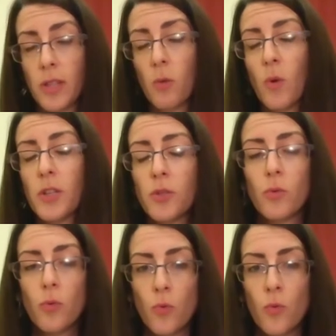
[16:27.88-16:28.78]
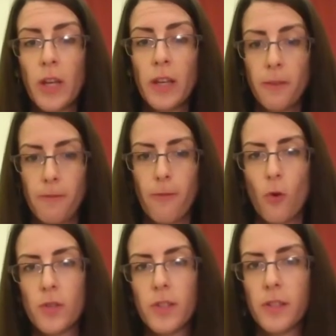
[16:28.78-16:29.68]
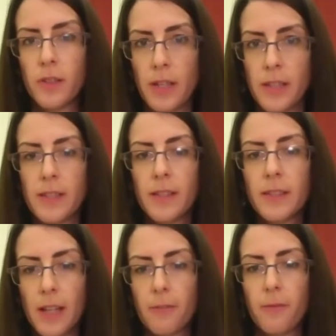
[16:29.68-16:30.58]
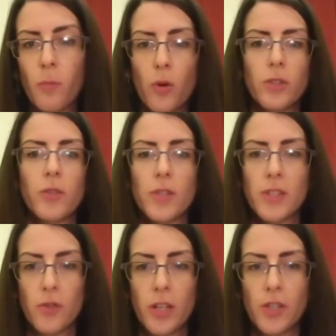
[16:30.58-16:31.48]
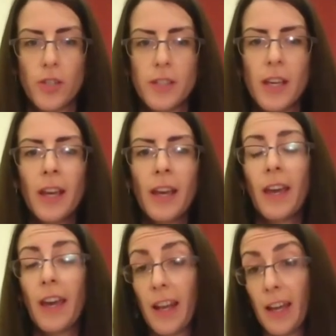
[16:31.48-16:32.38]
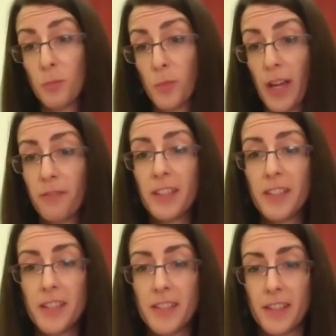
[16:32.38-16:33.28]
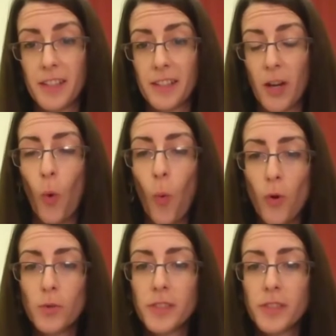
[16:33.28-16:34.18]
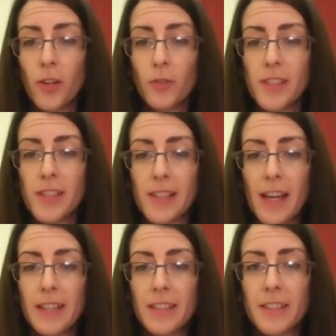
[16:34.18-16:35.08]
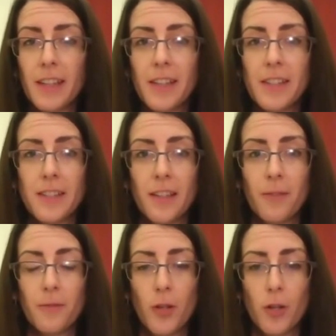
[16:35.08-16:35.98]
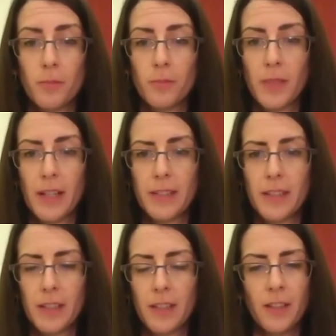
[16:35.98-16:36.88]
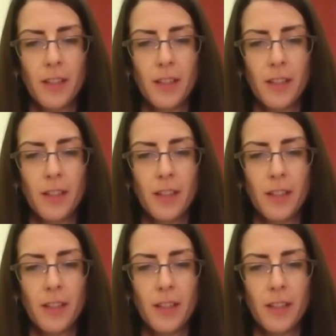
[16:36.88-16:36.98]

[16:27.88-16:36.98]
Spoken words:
want to reinforce these tough border restrictions. And I'm having this quote on the slide. It's from, I think,